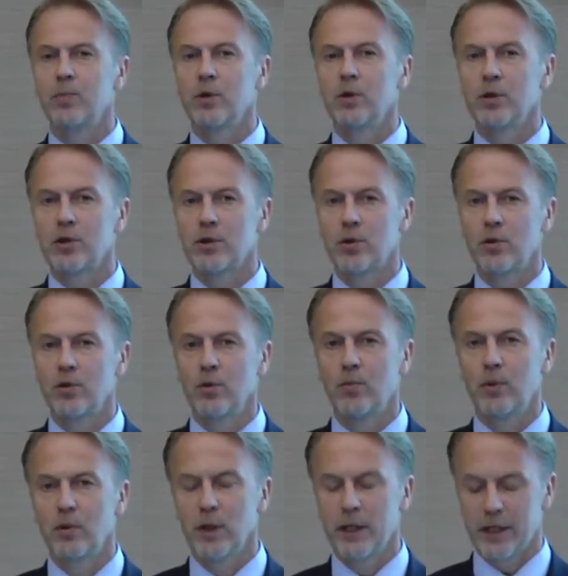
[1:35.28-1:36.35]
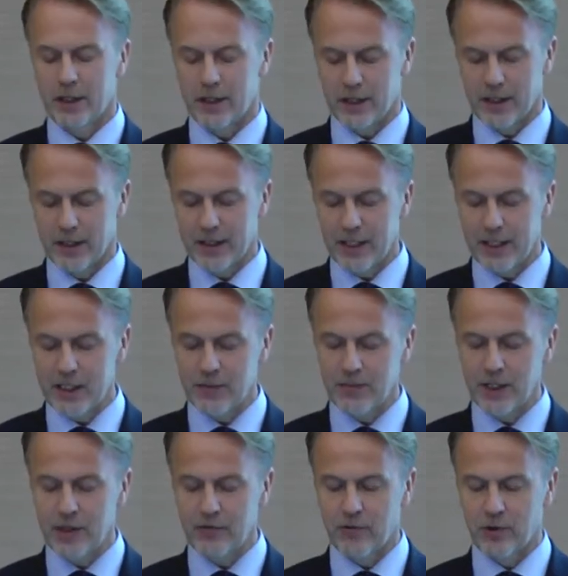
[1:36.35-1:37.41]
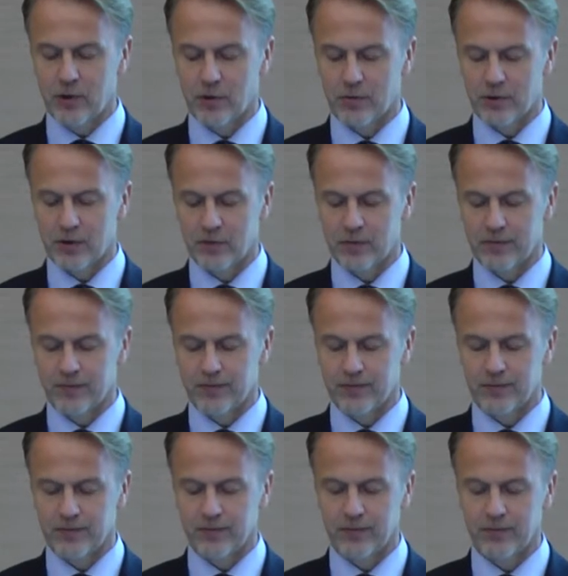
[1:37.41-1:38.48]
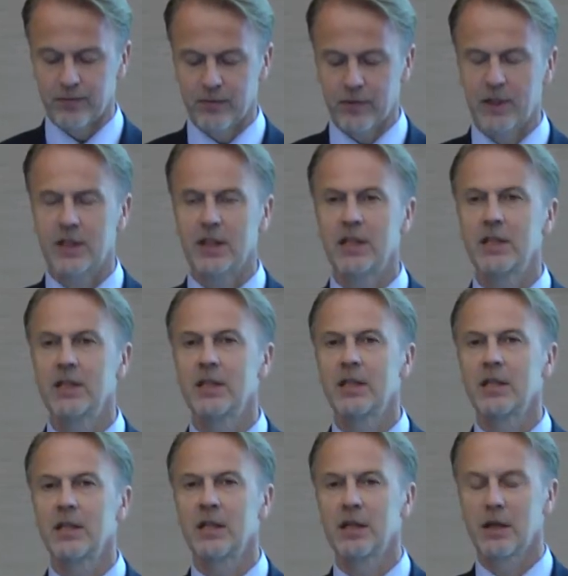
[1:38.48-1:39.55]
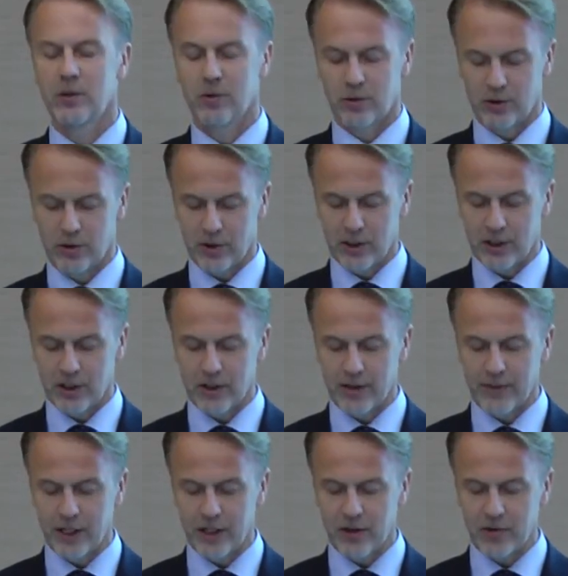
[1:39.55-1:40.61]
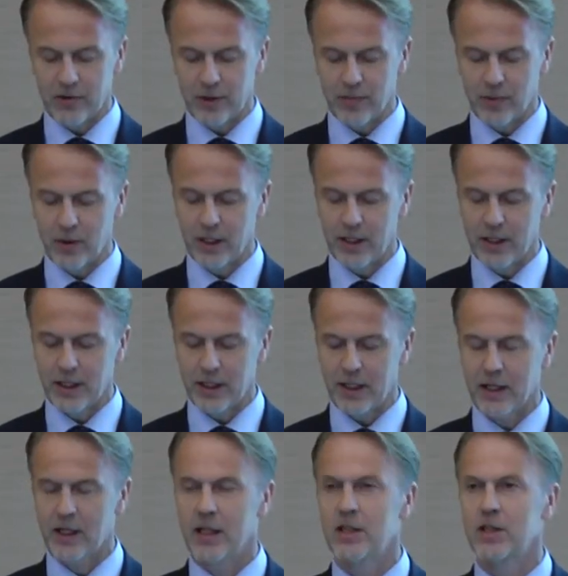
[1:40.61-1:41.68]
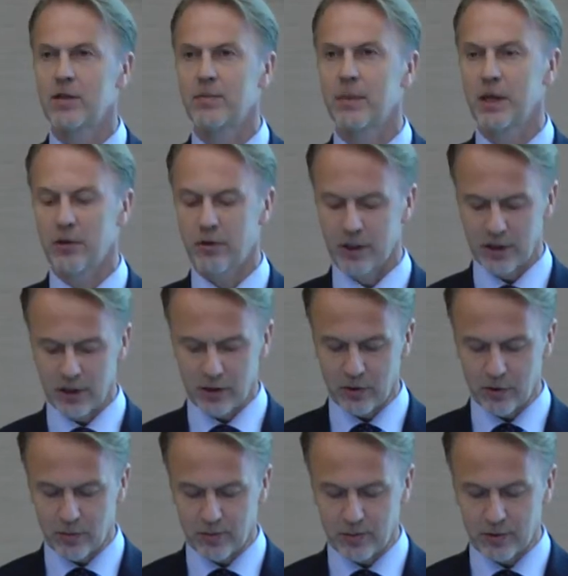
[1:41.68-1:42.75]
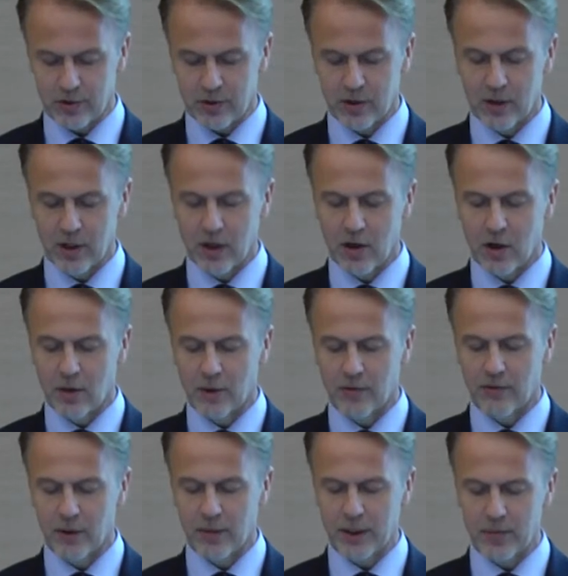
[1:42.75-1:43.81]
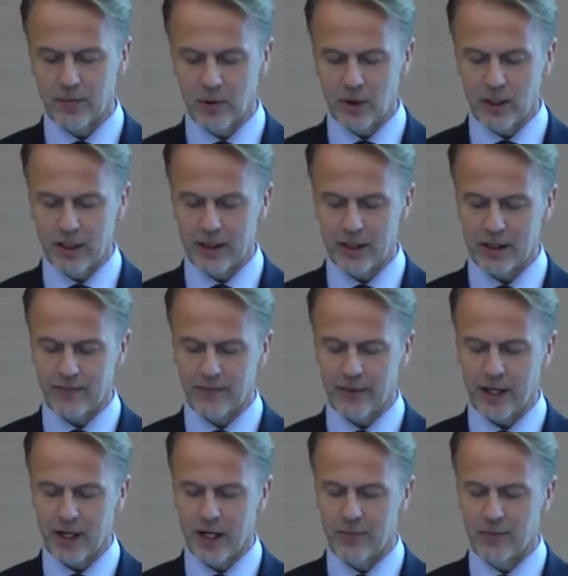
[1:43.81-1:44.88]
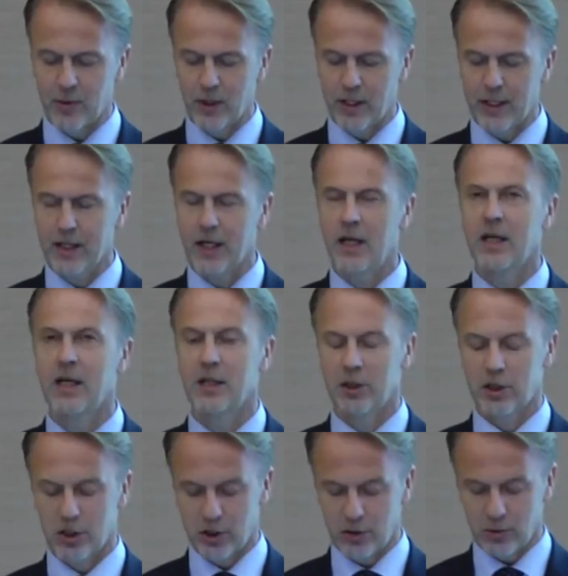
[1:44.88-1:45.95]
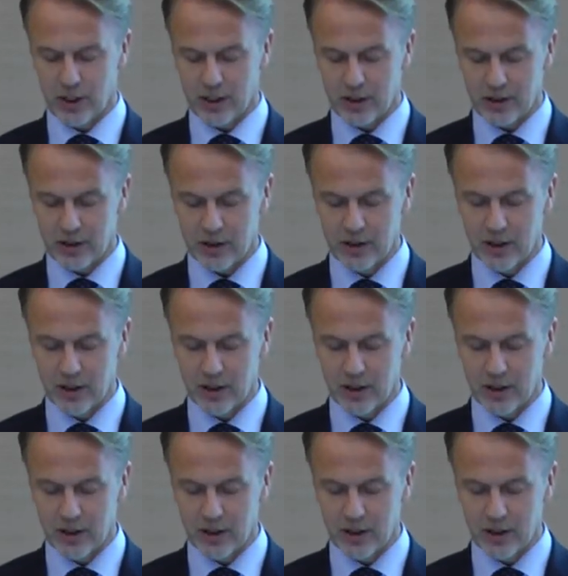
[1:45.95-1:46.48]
School bullying takes many forms. These include discriminatory bullying against minority groups, homophobic bullying, and bullying against students